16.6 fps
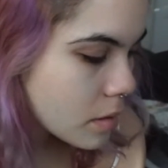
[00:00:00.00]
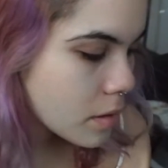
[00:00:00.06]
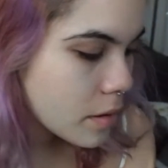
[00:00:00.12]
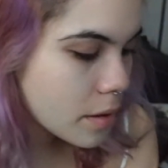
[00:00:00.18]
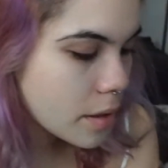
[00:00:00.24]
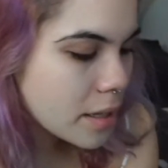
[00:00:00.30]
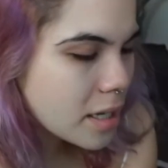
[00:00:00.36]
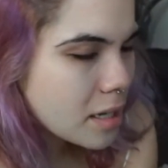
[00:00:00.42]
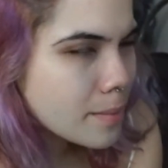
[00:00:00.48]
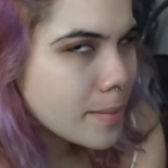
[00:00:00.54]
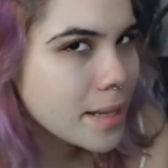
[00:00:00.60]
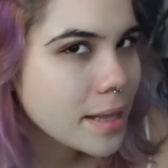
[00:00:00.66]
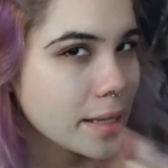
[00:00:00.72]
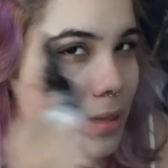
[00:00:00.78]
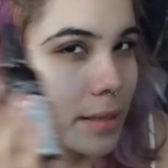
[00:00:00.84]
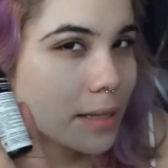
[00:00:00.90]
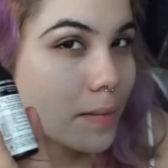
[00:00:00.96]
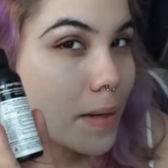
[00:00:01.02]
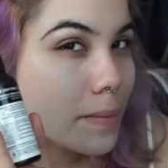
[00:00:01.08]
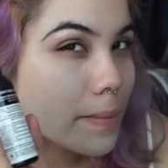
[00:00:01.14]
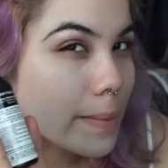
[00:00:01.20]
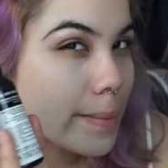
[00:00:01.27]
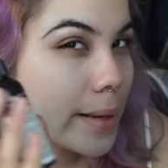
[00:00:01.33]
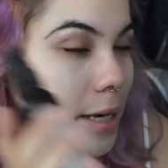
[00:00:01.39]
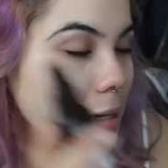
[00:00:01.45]
It could have been this that made the
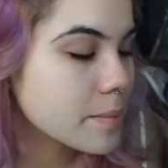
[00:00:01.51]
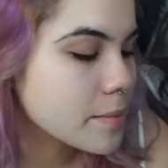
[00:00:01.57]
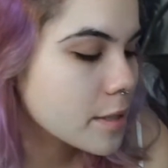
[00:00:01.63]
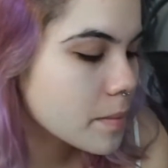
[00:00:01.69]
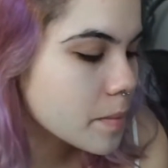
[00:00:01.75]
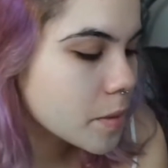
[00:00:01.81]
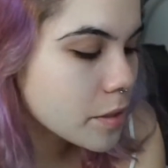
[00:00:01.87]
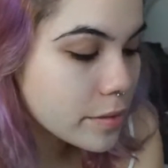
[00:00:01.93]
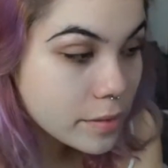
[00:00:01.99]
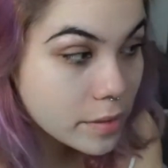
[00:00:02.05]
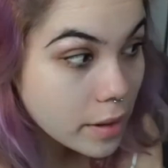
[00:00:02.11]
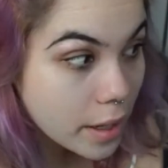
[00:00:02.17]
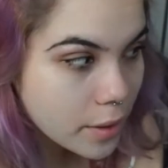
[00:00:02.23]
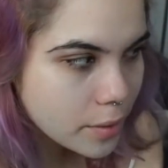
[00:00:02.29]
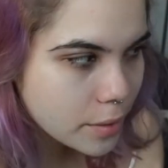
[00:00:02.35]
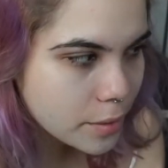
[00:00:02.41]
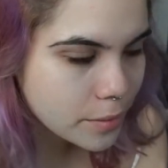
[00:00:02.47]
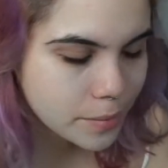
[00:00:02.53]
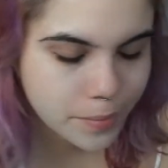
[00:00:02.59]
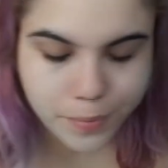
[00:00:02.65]
makeup slip too. I don't know.